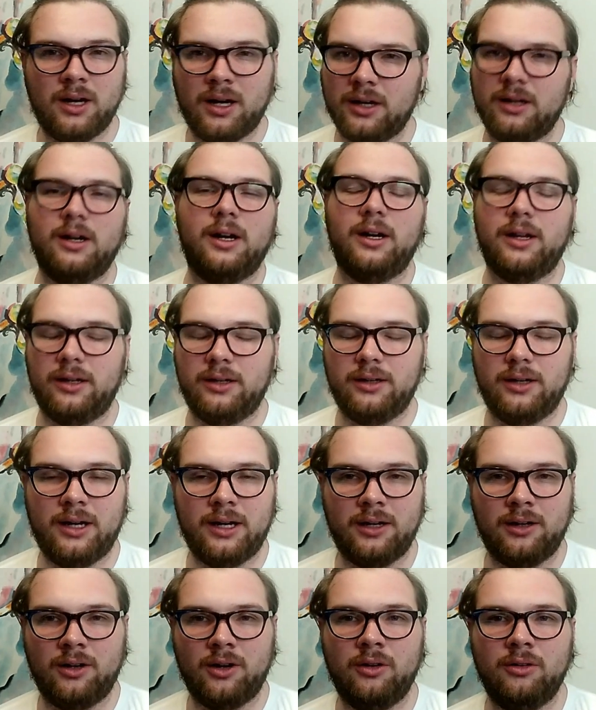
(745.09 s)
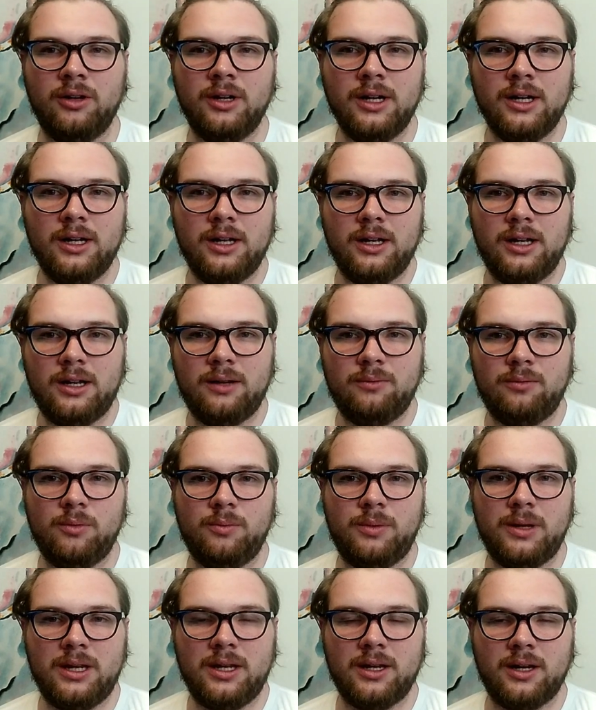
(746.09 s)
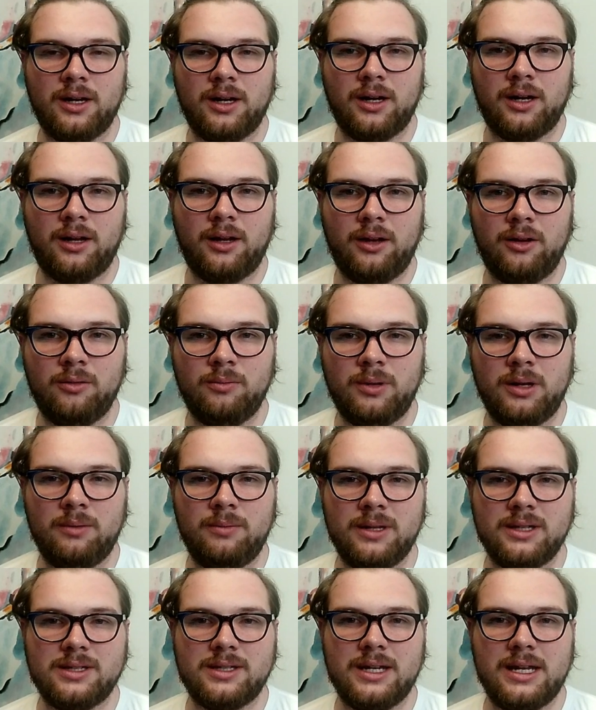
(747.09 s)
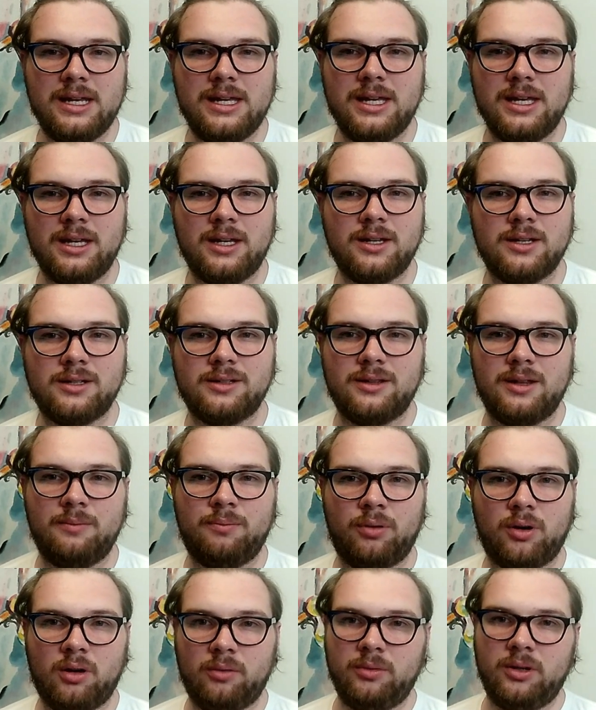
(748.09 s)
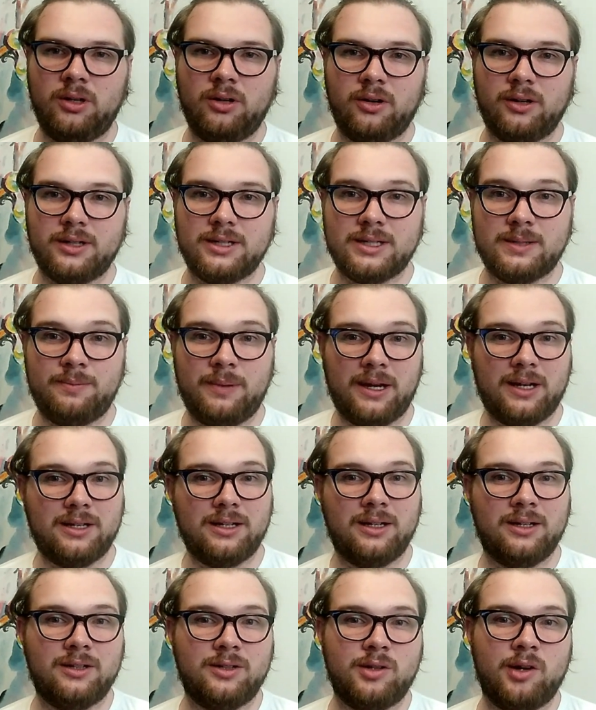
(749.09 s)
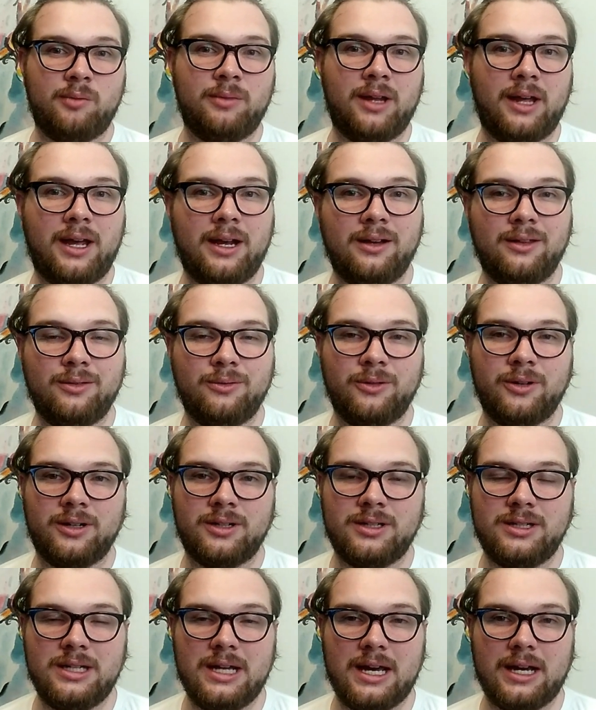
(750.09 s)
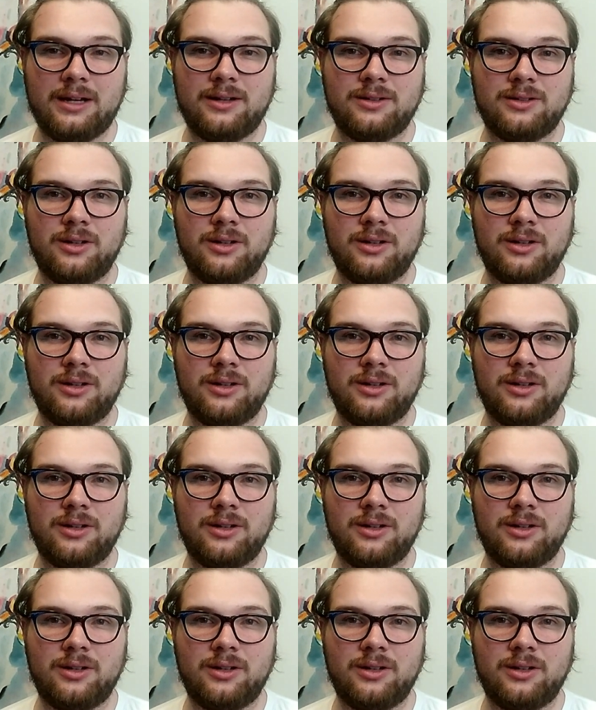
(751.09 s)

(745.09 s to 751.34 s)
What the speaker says: I don't know. It would be it'll be a bit sneaky because they're probably not expecting a dominant Aetherworks deck.